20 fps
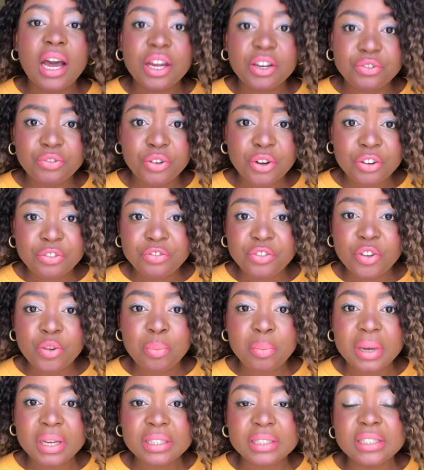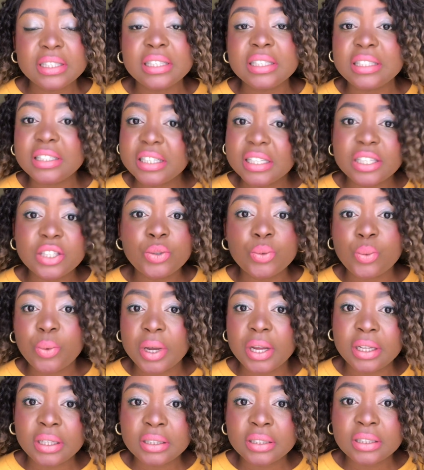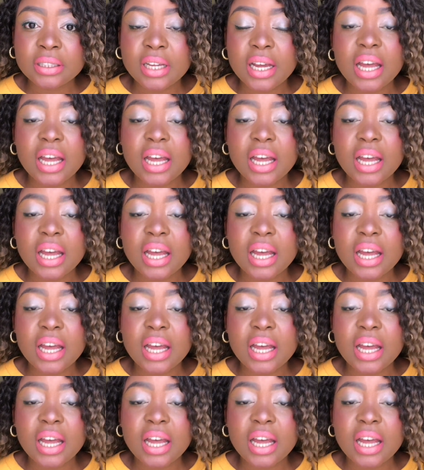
And for a few months, it did well.